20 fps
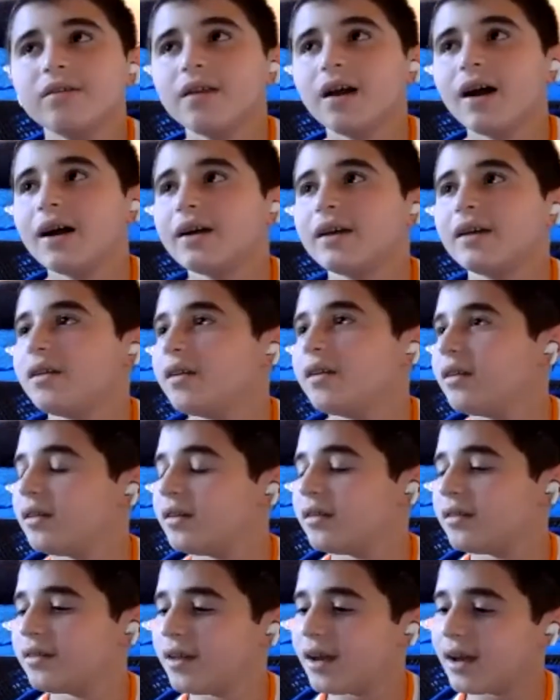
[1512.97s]
not.
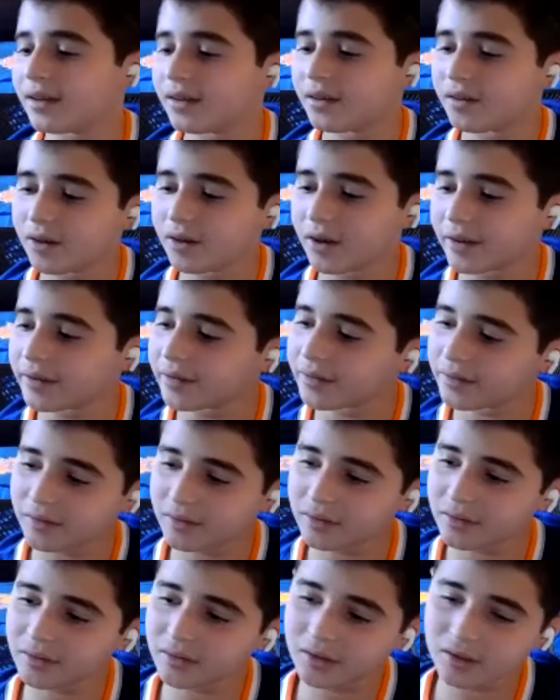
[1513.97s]
It's not like
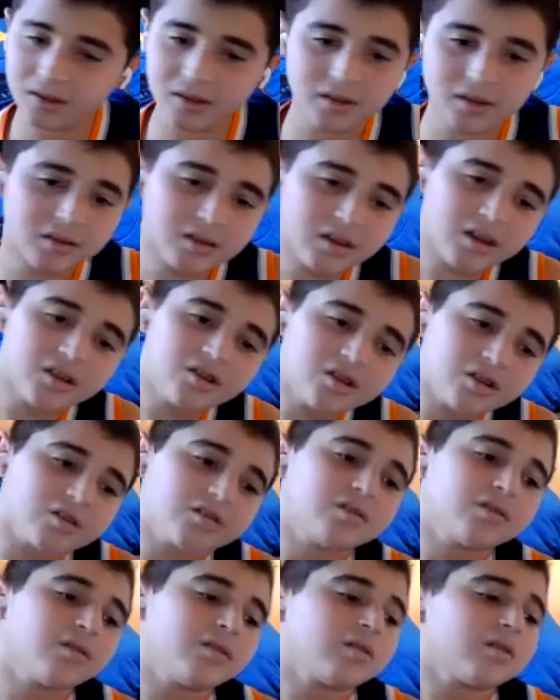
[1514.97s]
they
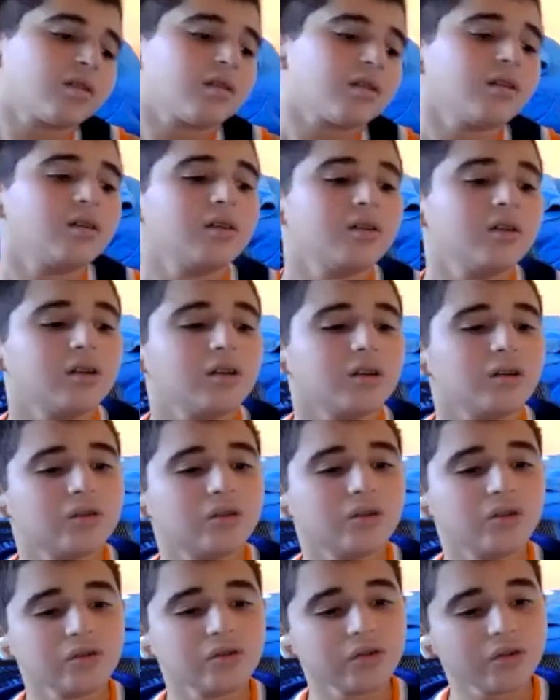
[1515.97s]
just.
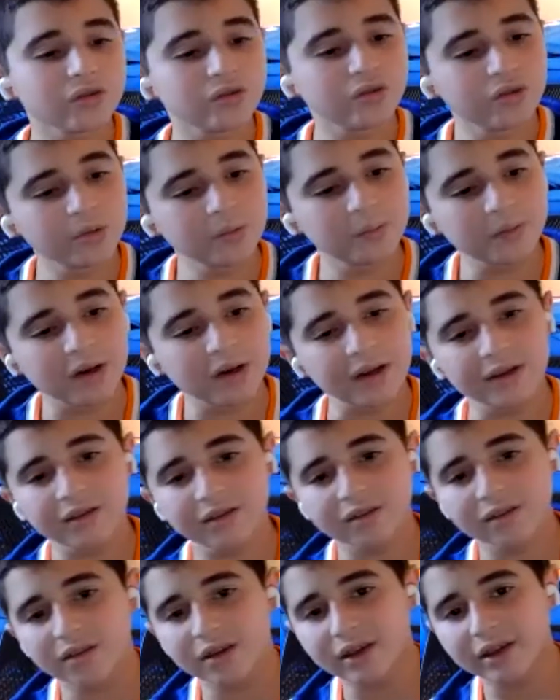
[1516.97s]
Those are two
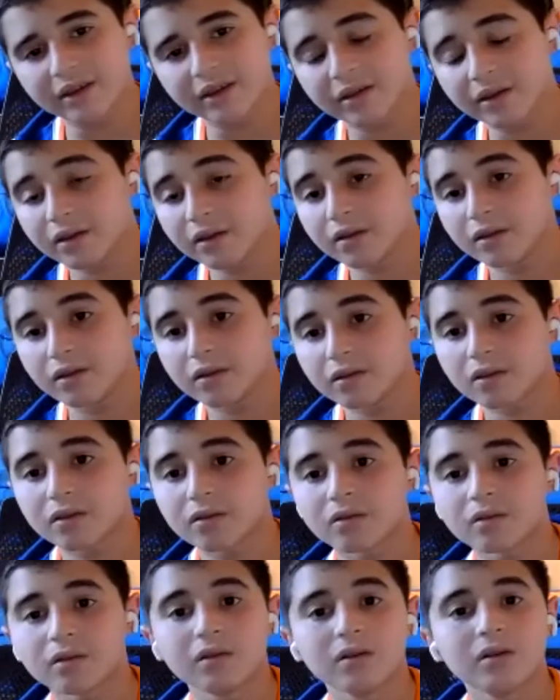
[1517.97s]
players like
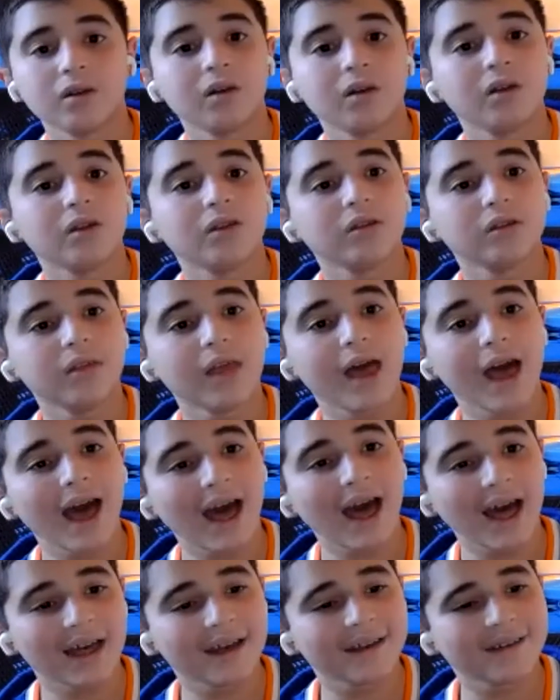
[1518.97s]

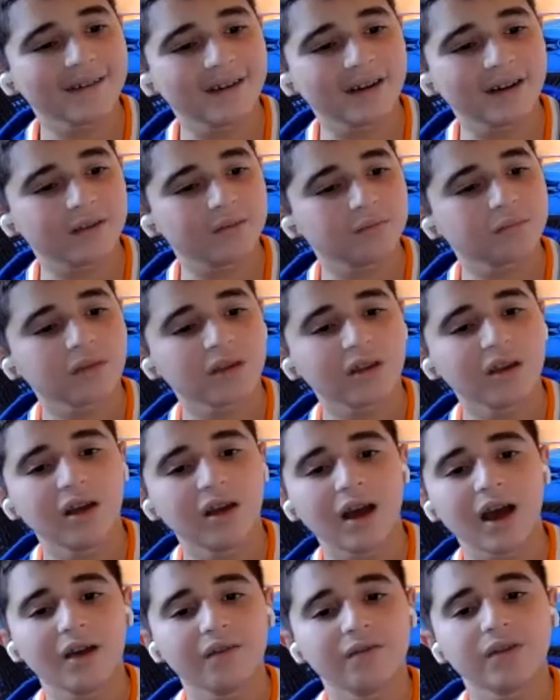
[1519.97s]
that.
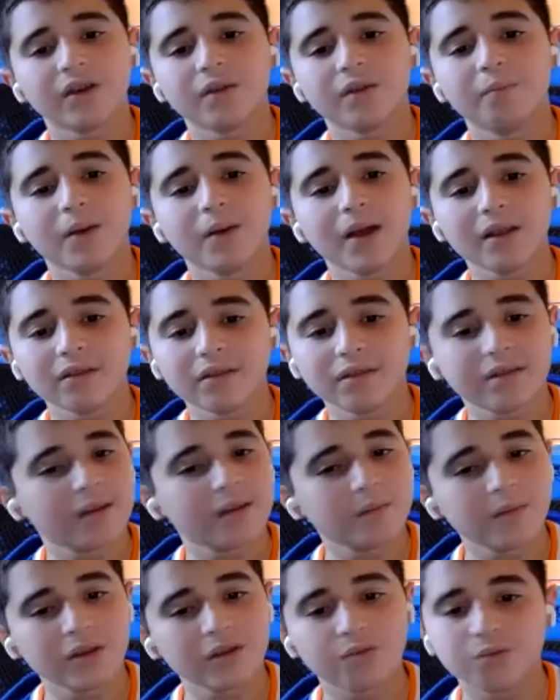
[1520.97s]
I think Ben
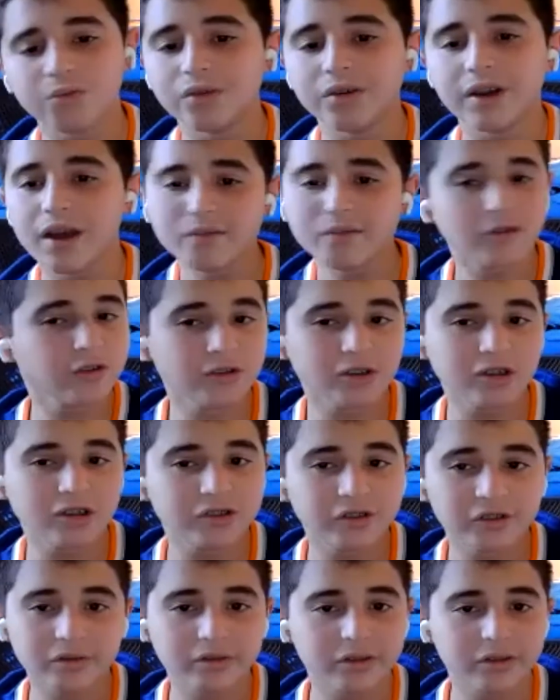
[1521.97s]
Simmons would never lead
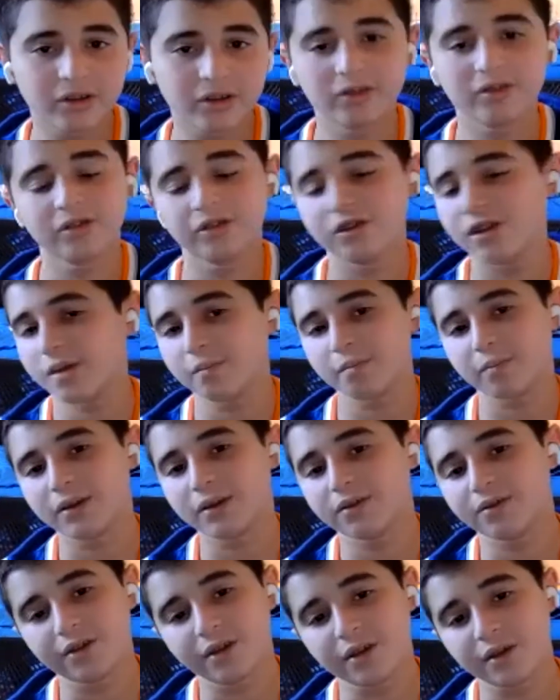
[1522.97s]
you to a
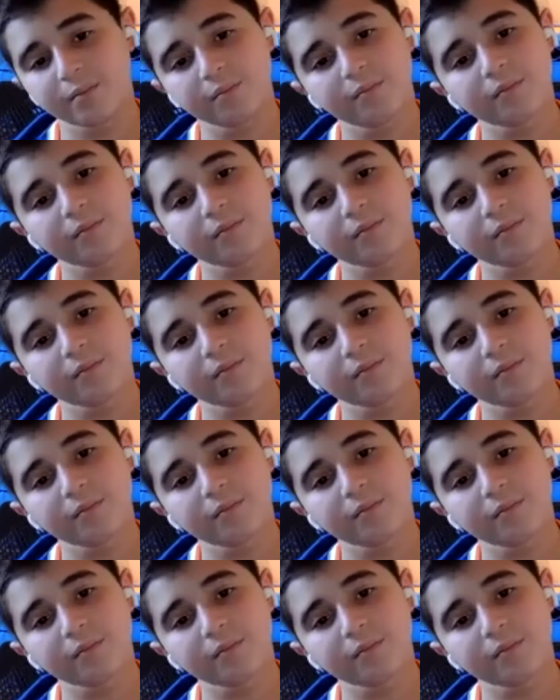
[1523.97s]
championship